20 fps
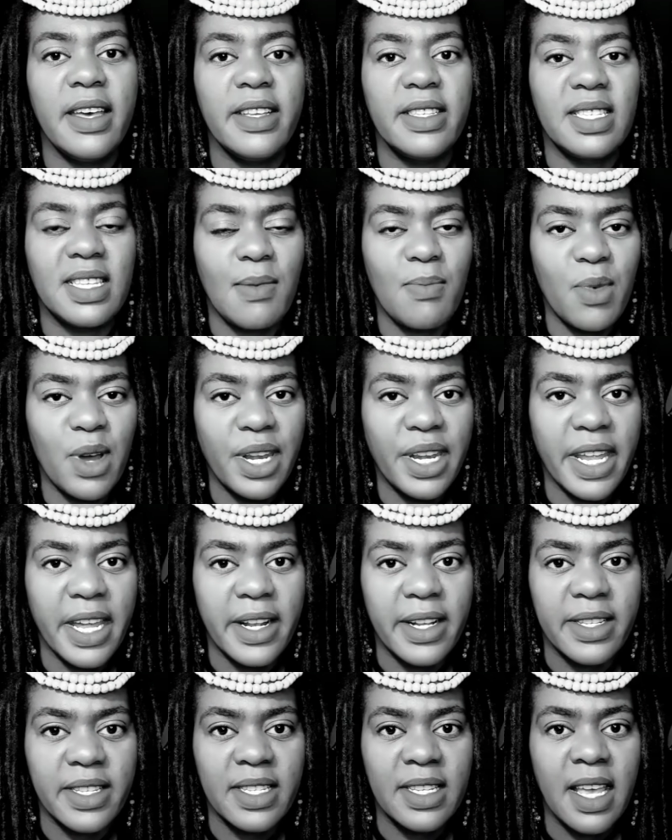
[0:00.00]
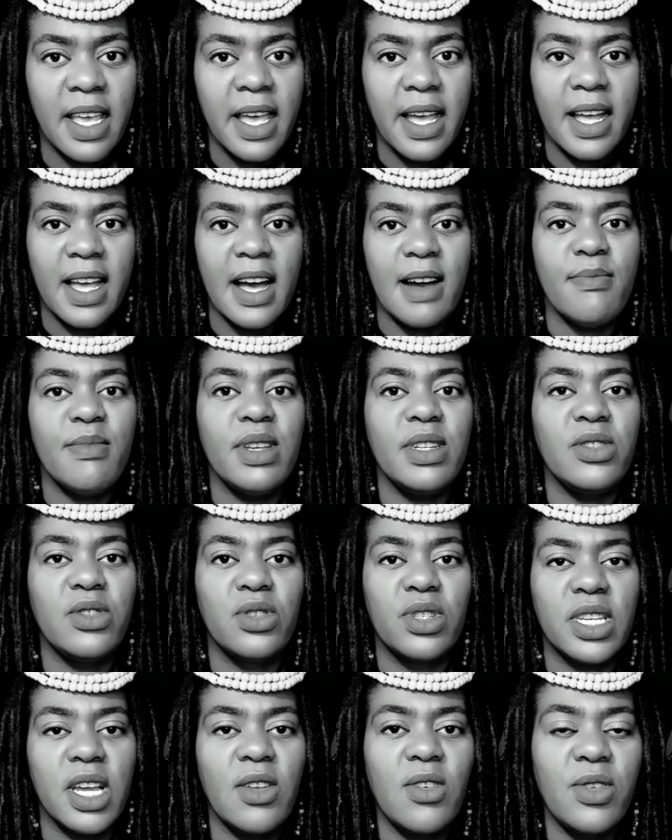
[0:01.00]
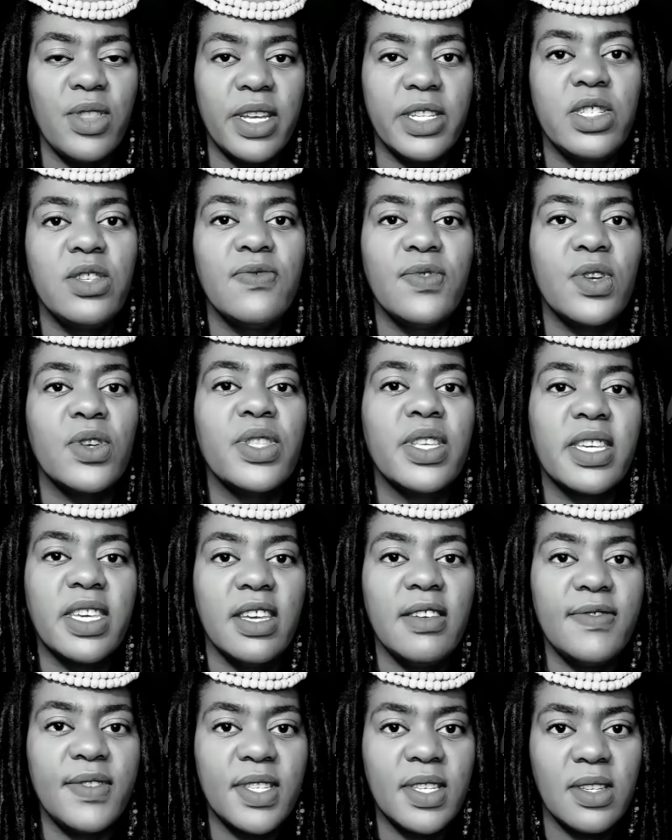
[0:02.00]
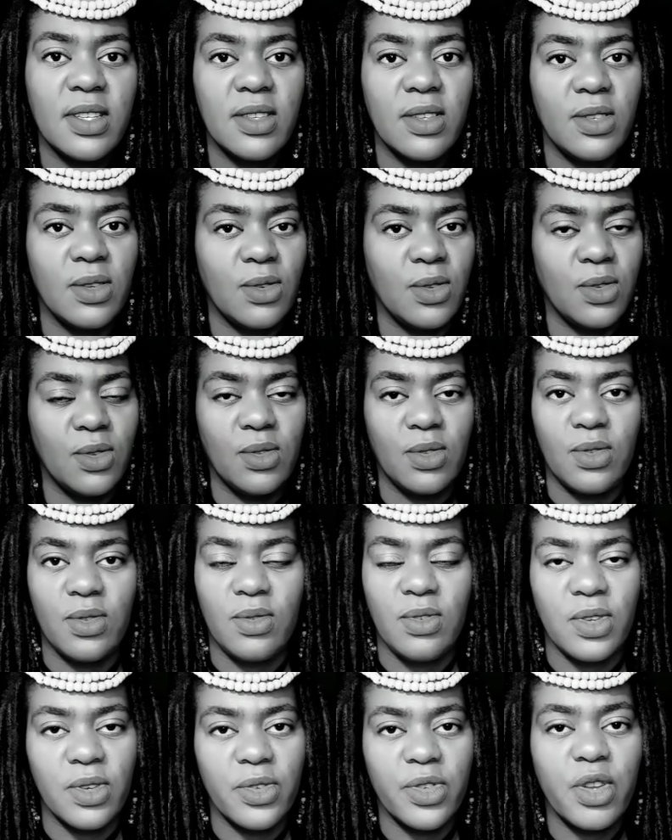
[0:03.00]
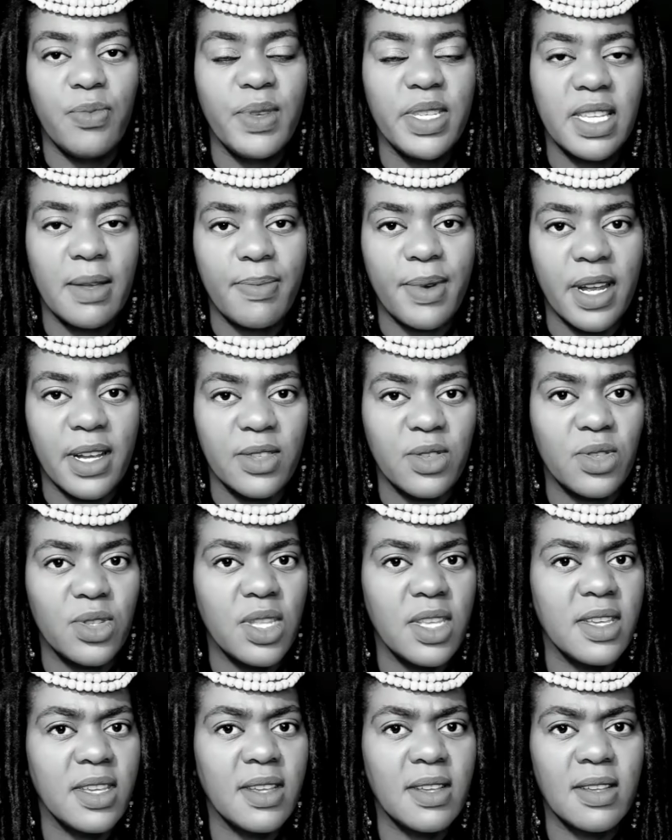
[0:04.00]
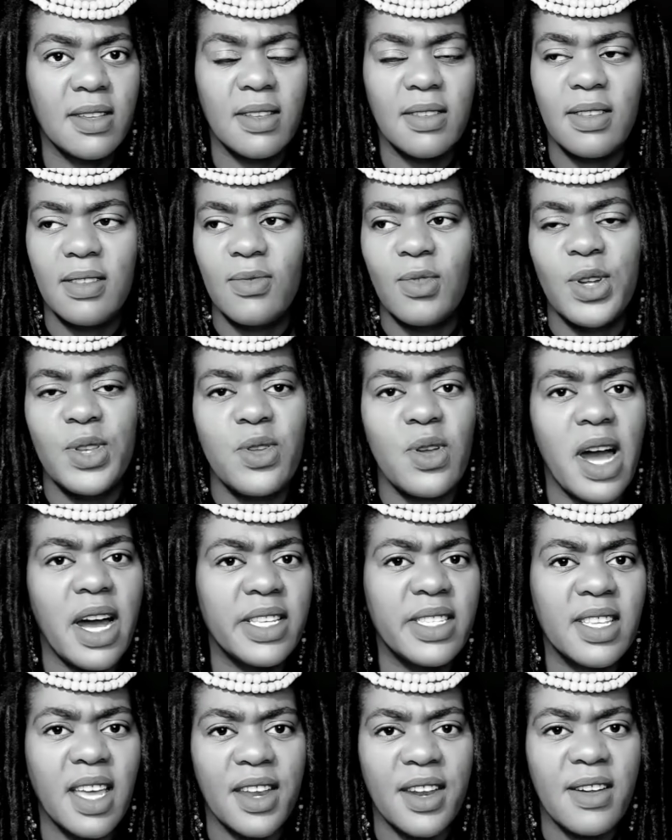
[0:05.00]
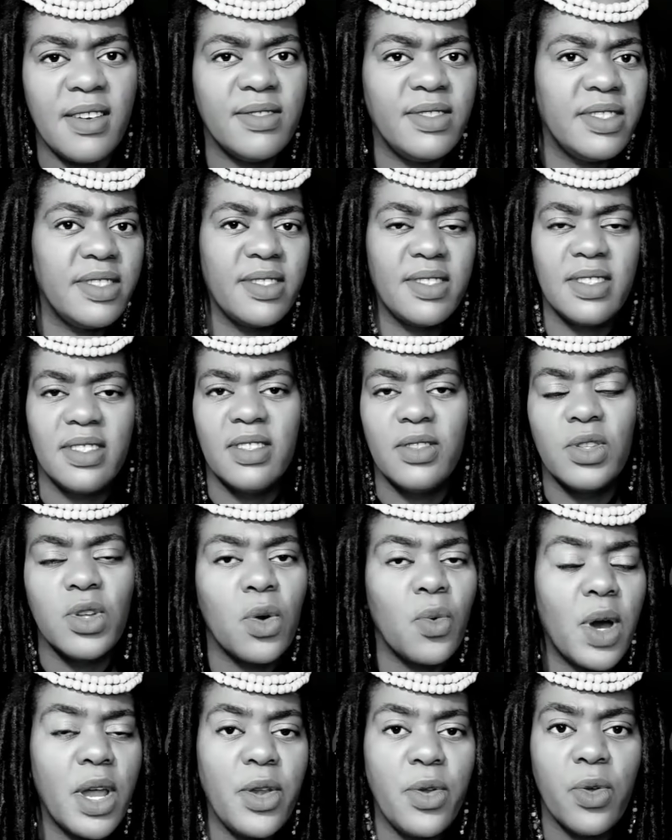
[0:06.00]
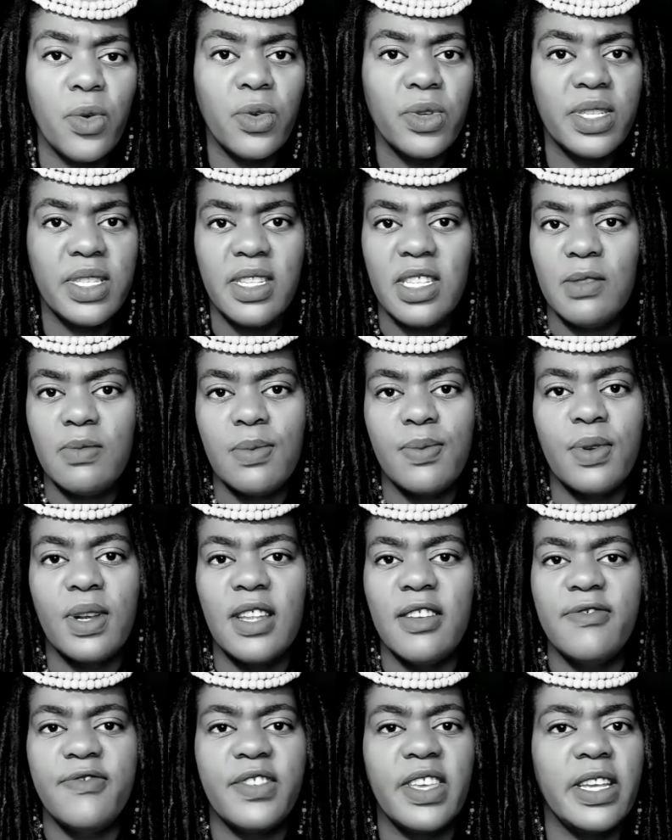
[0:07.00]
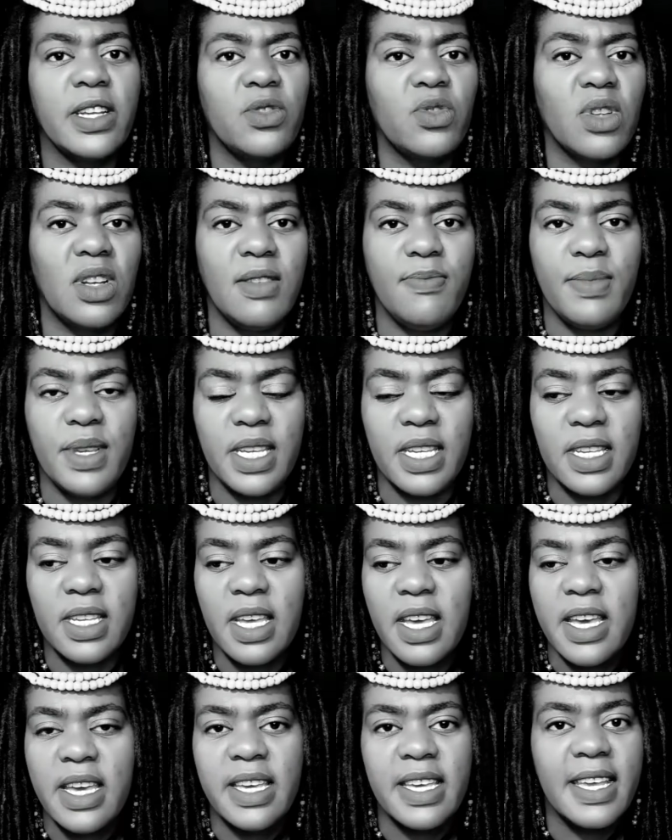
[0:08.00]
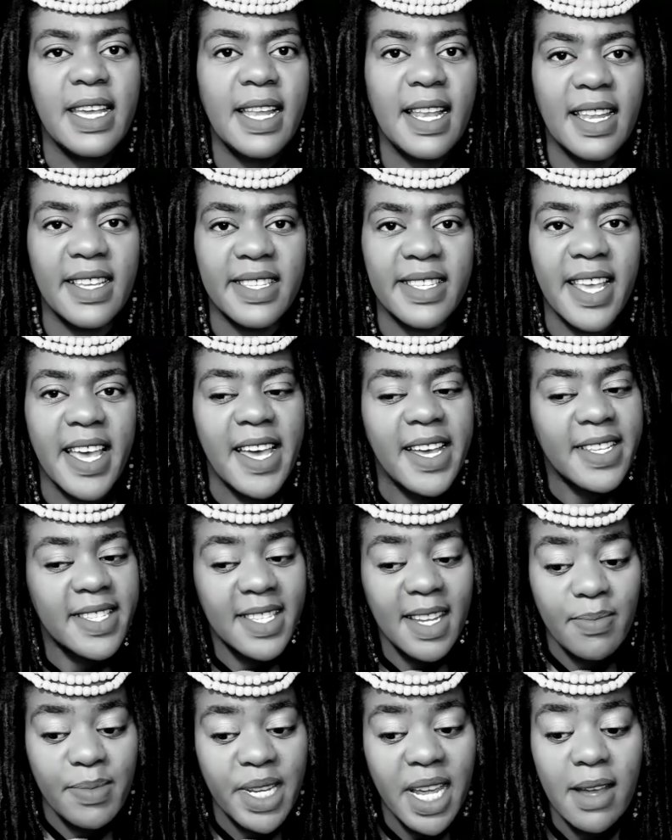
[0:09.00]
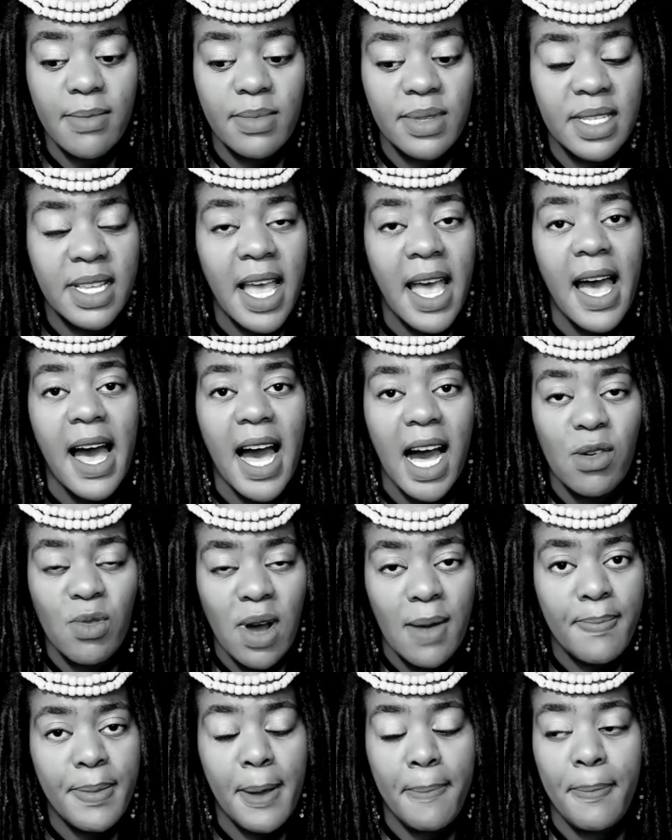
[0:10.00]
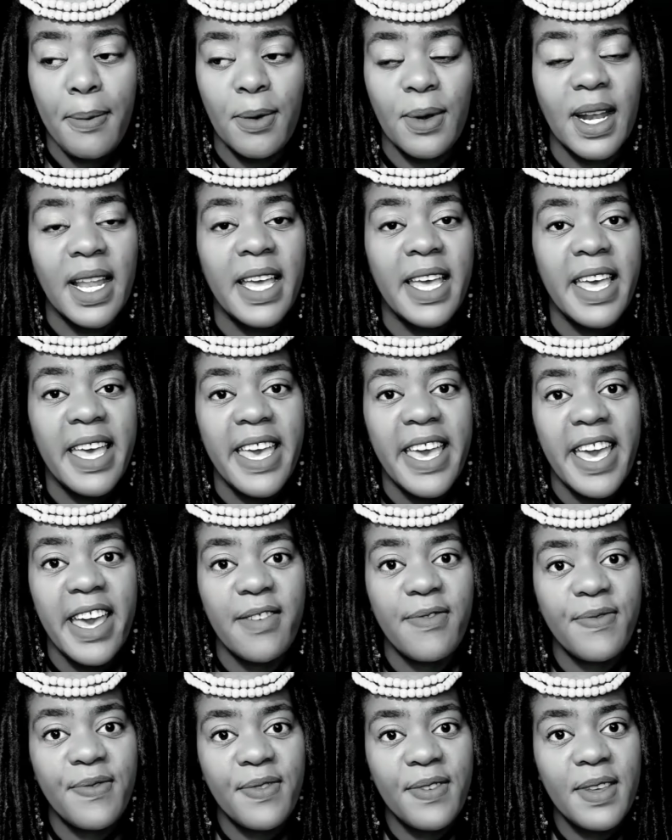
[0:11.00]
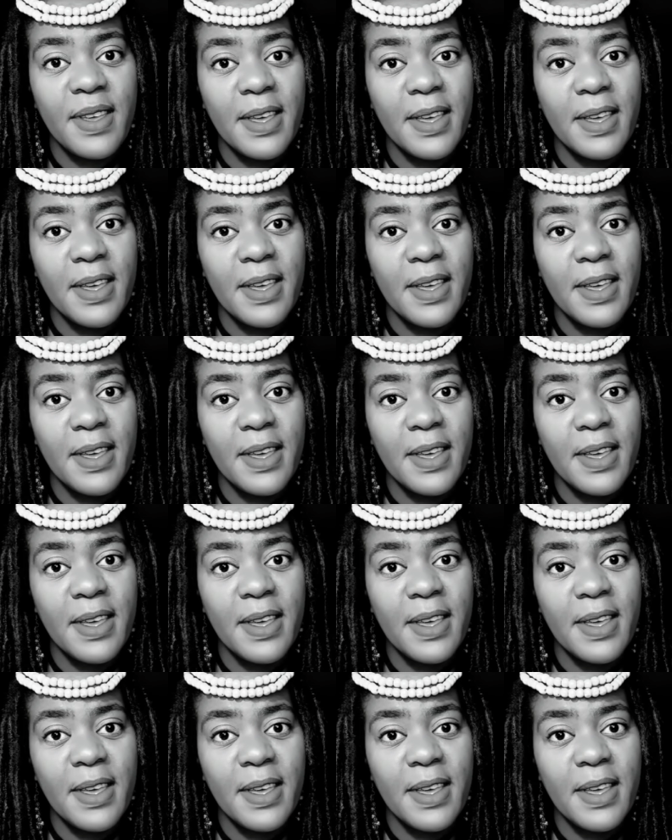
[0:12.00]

someone else coming to tell you that you've got the gifts. You know, don't be surprised to think when you ask around, no one knows these people have actually been healers. Sometimes our people have